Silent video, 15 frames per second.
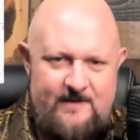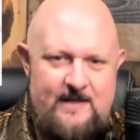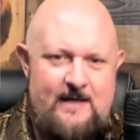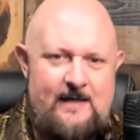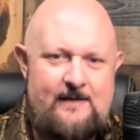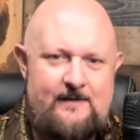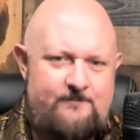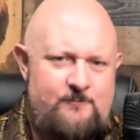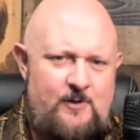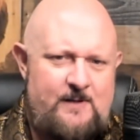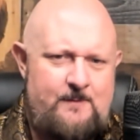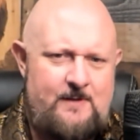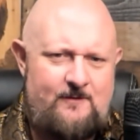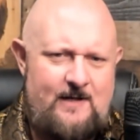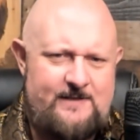Yeah, don't
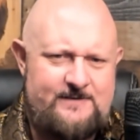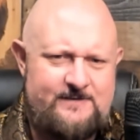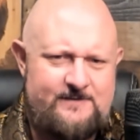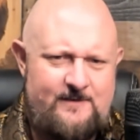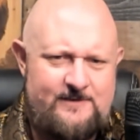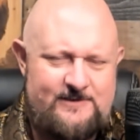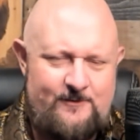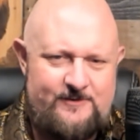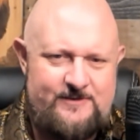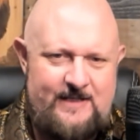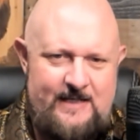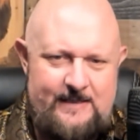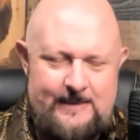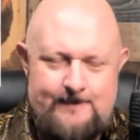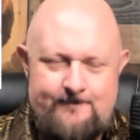have my glasses on. So it's an
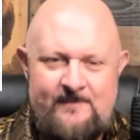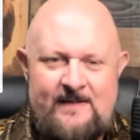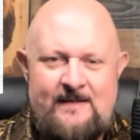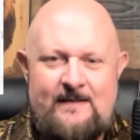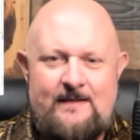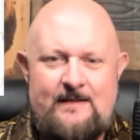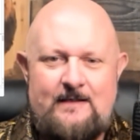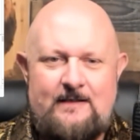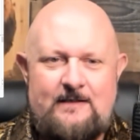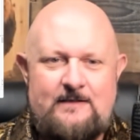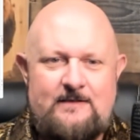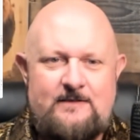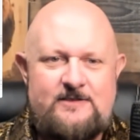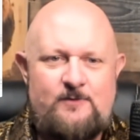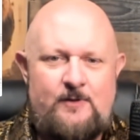80.
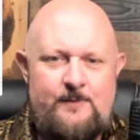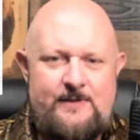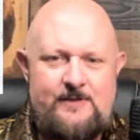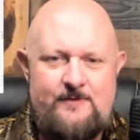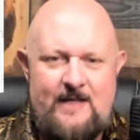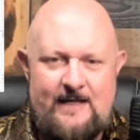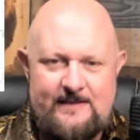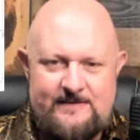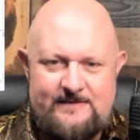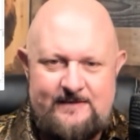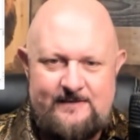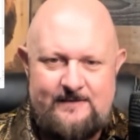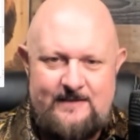So what do we do next?